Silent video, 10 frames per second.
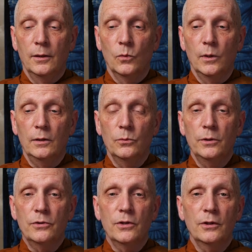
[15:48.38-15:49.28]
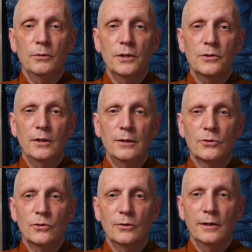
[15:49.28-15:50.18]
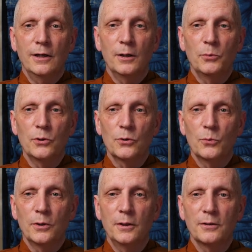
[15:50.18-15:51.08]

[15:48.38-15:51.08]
Well, the word synchronicity is certainly not a Buddhist word.